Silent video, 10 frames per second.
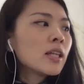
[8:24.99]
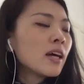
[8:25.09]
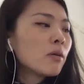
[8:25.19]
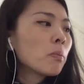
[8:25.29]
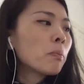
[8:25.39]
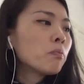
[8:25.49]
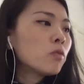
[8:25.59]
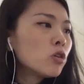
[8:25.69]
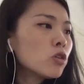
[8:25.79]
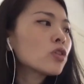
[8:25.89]
that were
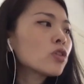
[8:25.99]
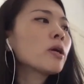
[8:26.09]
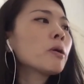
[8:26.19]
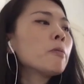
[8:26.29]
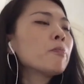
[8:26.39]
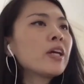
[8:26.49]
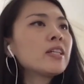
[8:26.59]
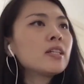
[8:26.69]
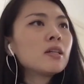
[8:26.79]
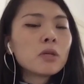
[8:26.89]
usually
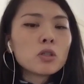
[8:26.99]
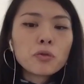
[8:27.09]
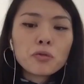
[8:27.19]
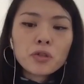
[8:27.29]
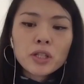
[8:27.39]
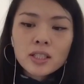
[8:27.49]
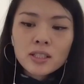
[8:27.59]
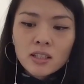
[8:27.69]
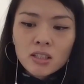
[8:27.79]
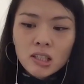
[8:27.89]
painted in much more
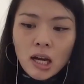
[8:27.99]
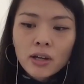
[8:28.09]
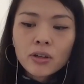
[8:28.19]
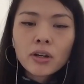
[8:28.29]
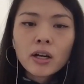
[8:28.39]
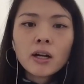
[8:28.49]
realistic style.